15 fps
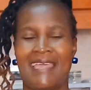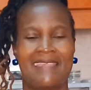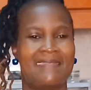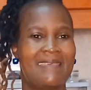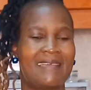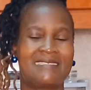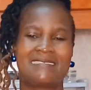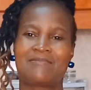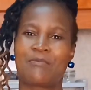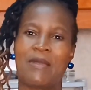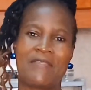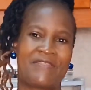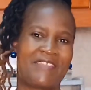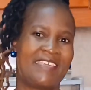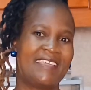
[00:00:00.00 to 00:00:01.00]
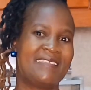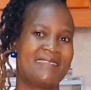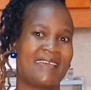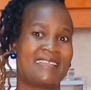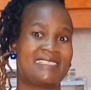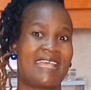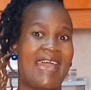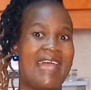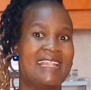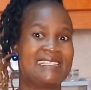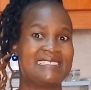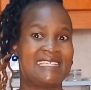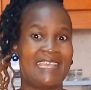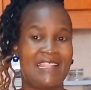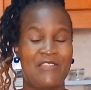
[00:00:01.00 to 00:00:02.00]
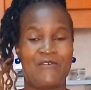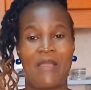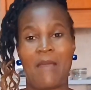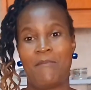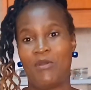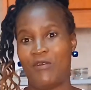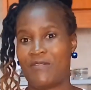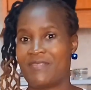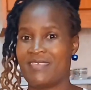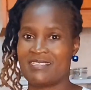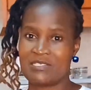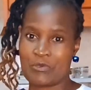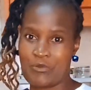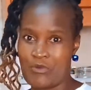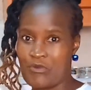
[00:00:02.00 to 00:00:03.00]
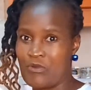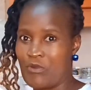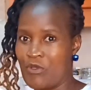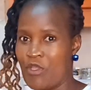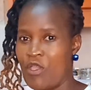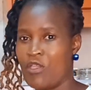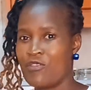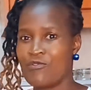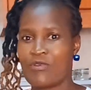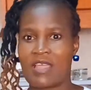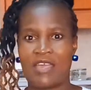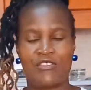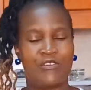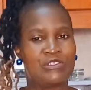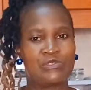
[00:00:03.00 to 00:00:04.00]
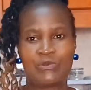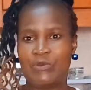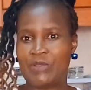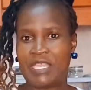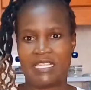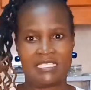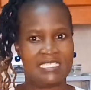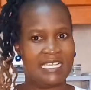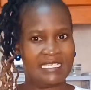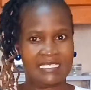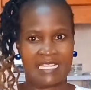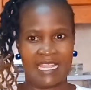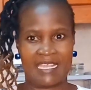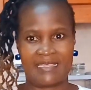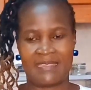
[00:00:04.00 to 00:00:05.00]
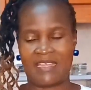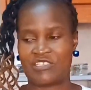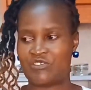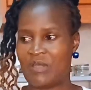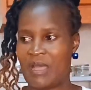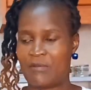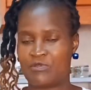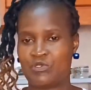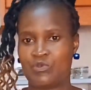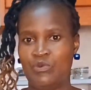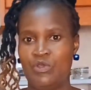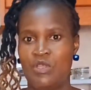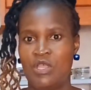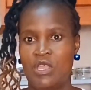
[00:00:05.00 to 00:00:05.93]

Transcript: that's one thing that i'll tell you about this kuku you cannot cook it just like that you have to